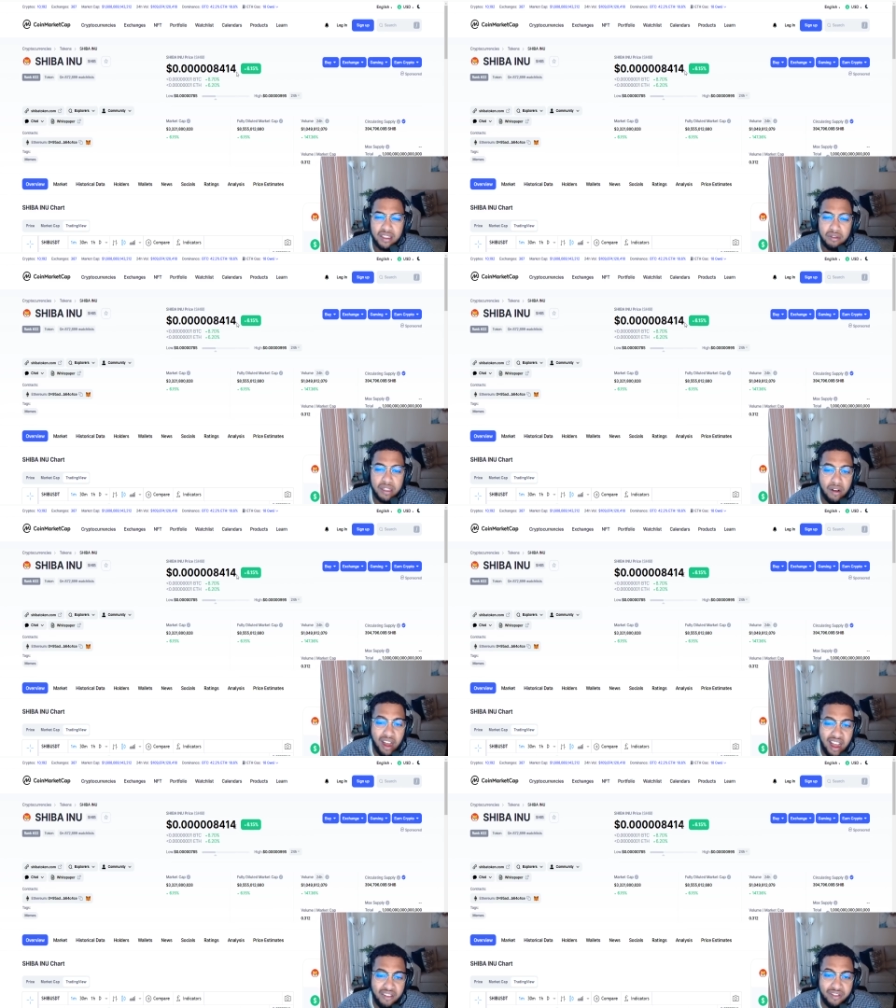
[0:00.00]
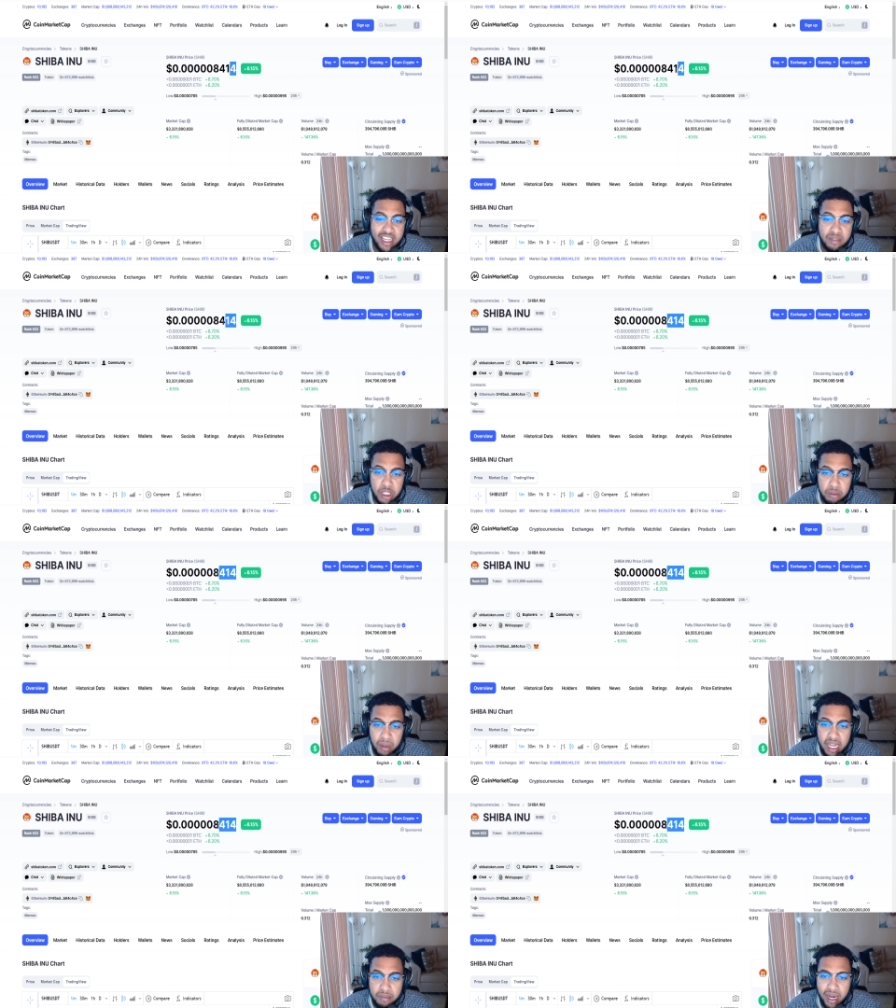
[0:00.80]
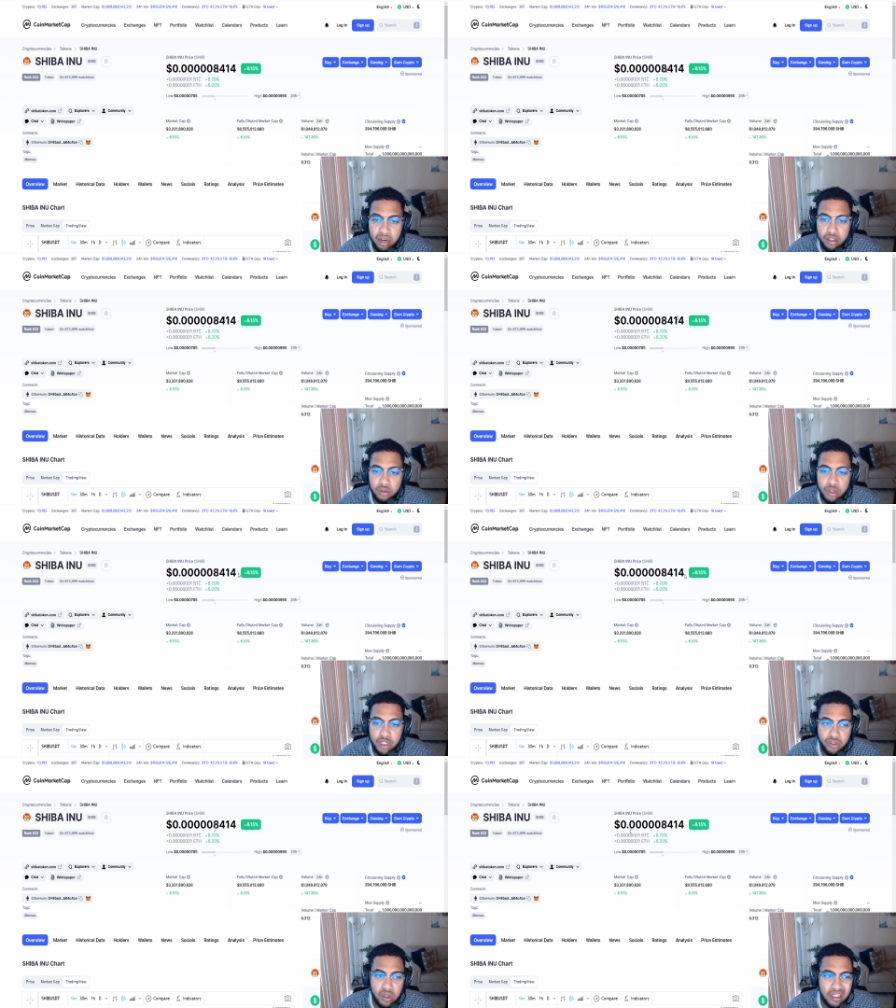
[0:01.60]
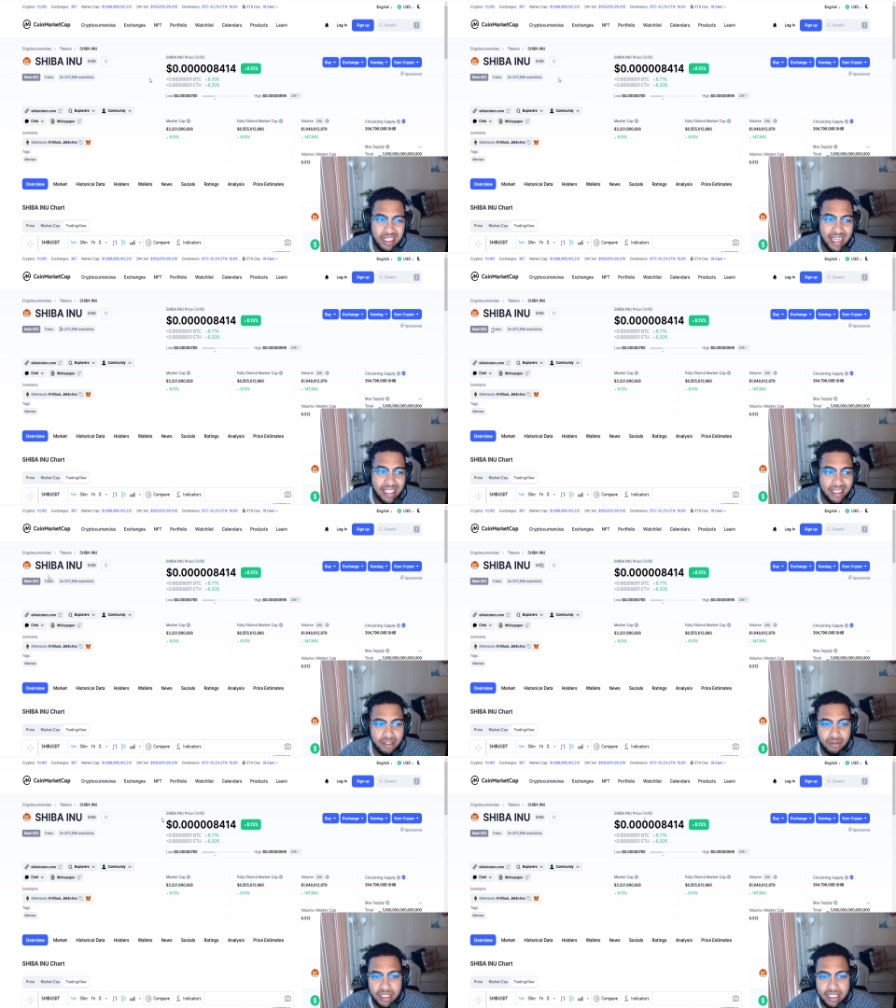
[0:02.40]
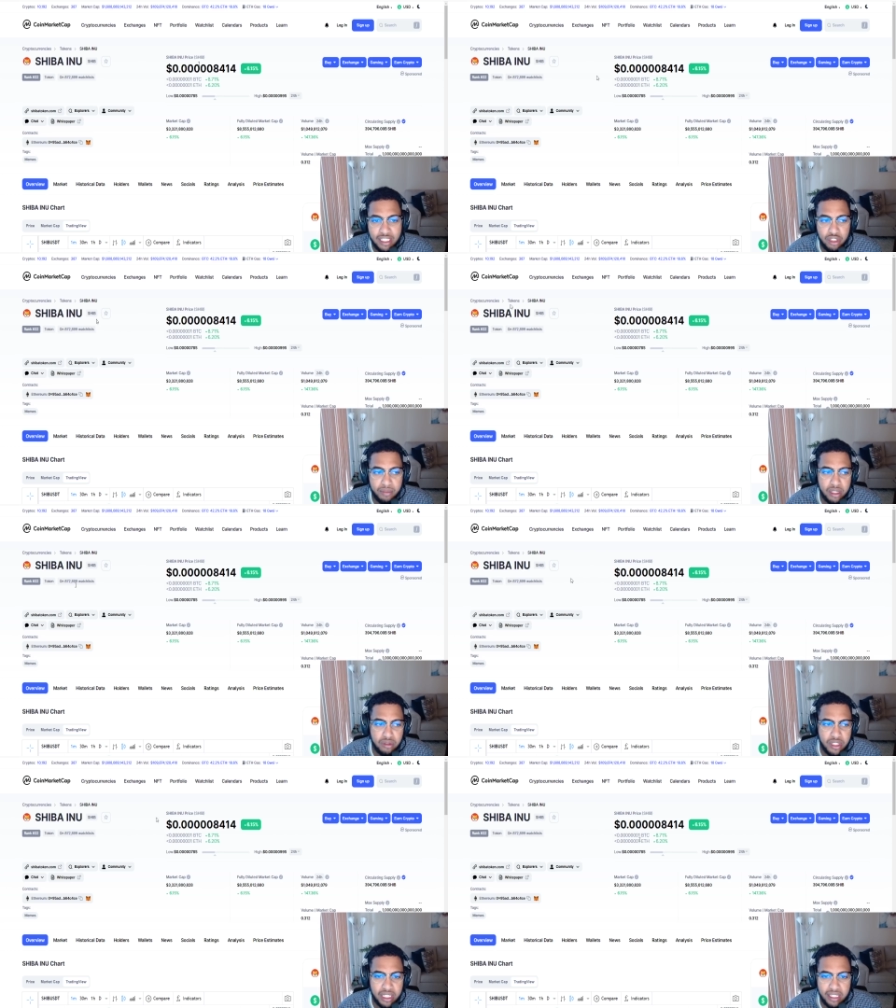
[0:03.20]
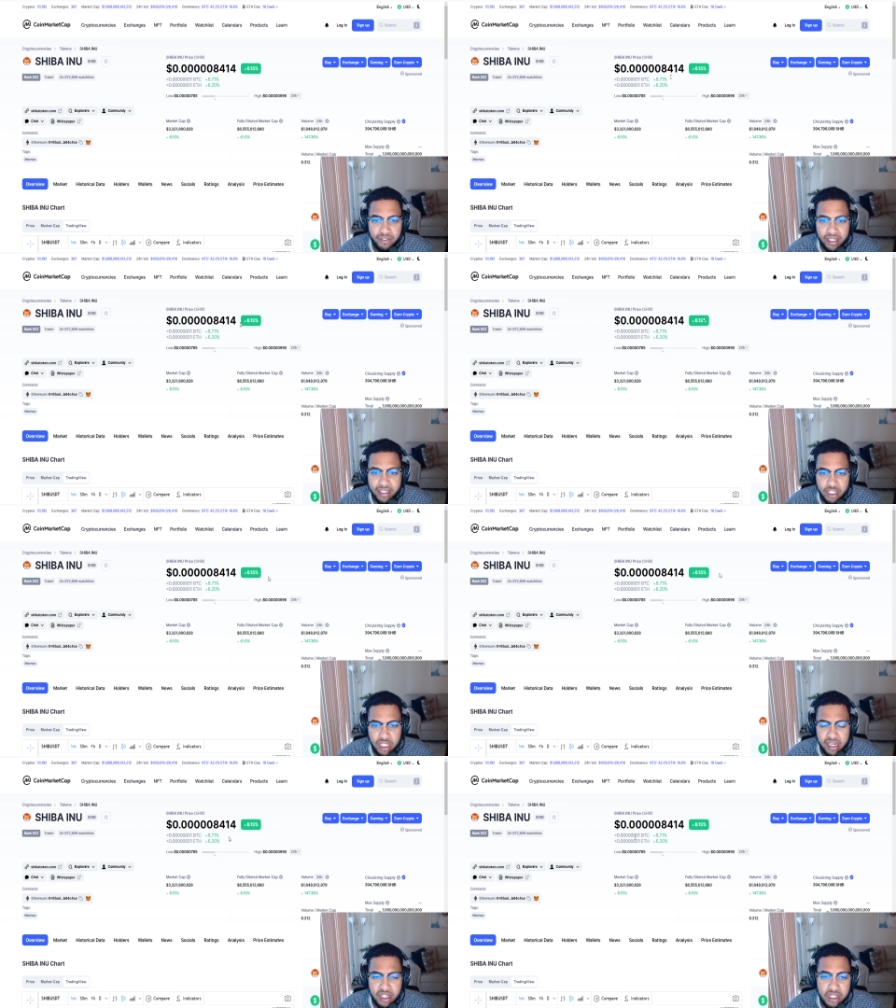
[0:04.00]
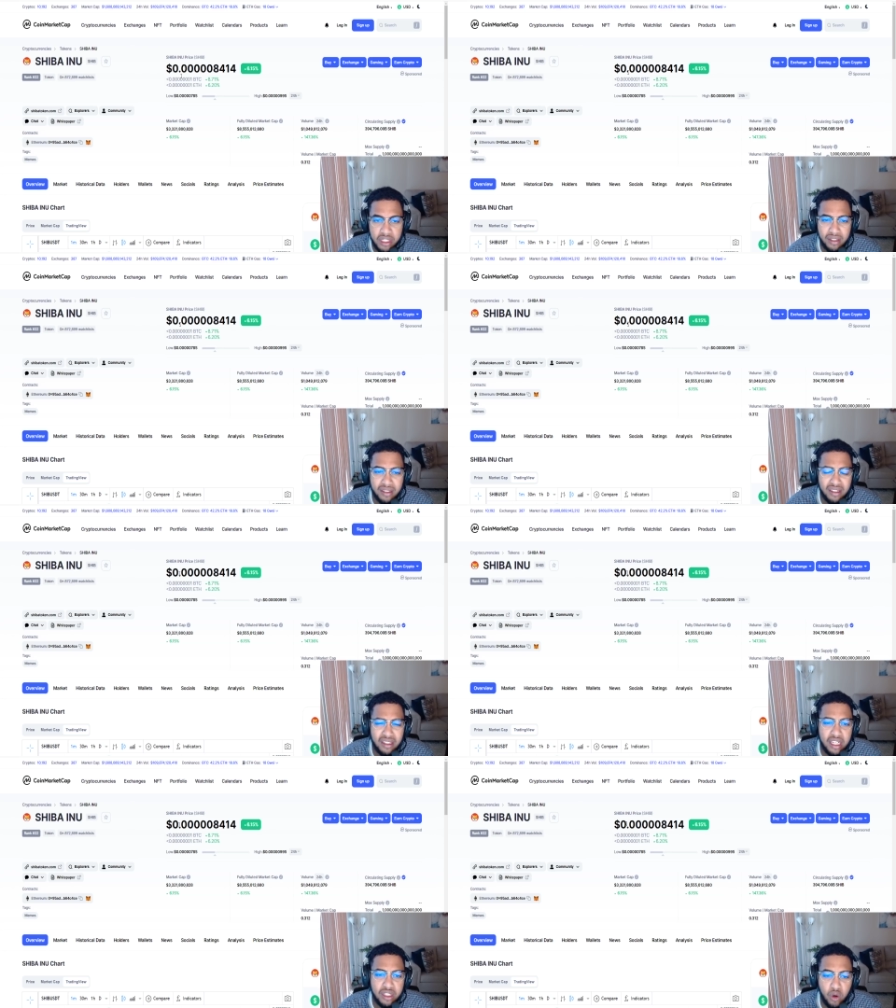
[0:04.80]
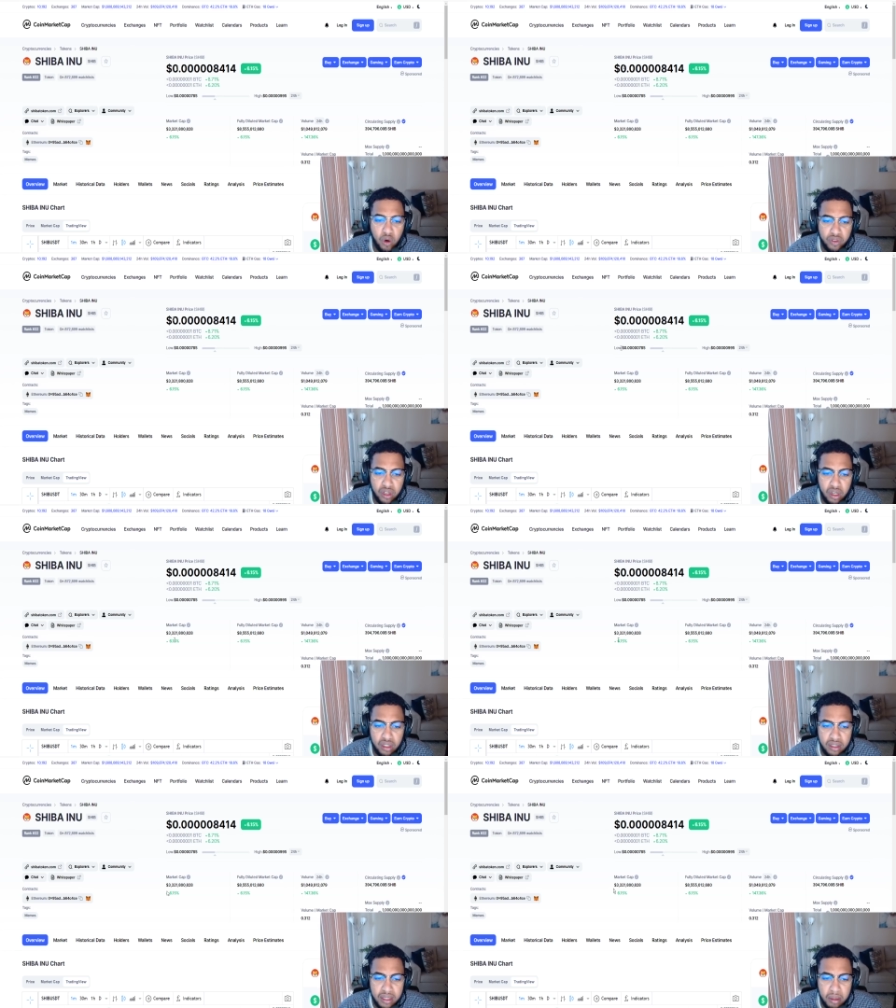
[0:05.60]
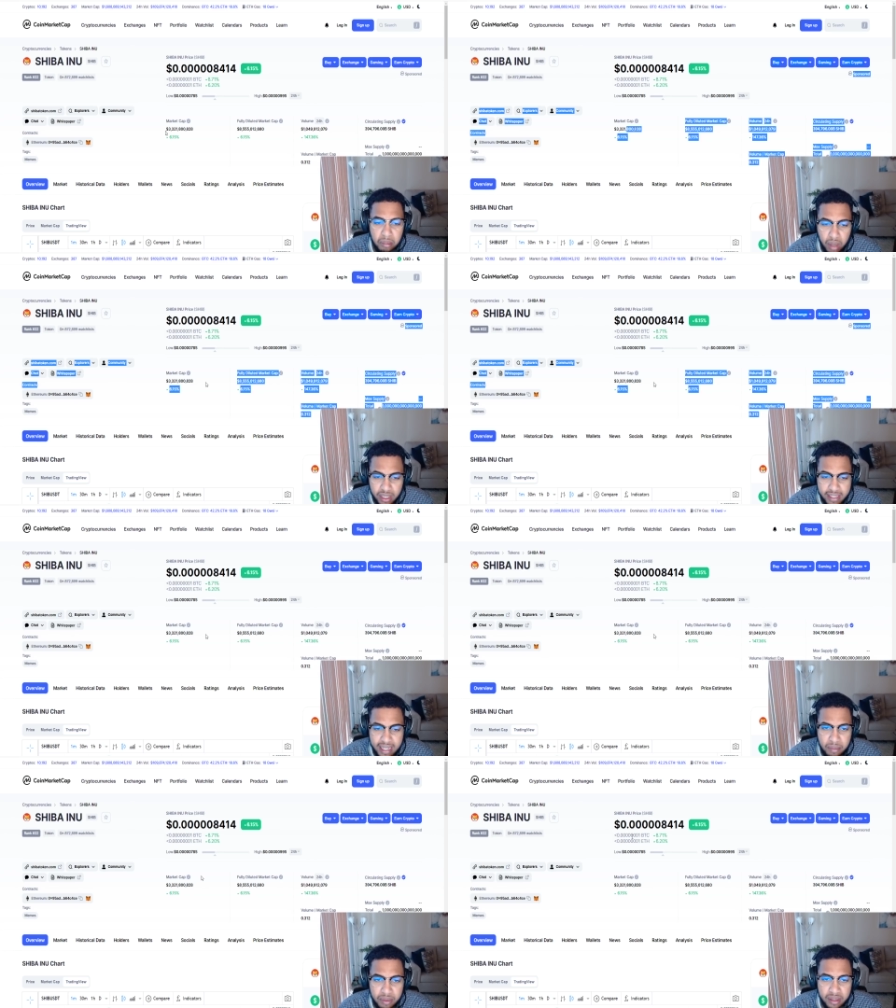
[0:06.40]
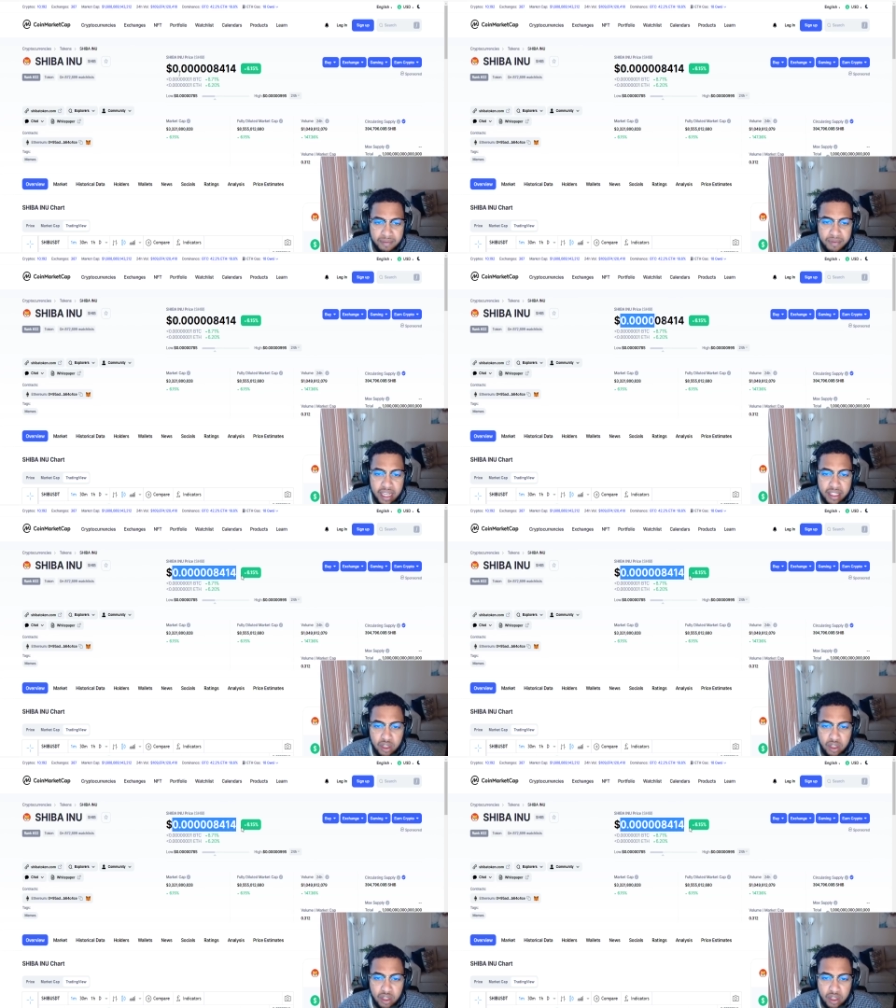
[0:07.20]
we don't have as much buying power, which of course can't really contribute to a significant change in the overall market cap and the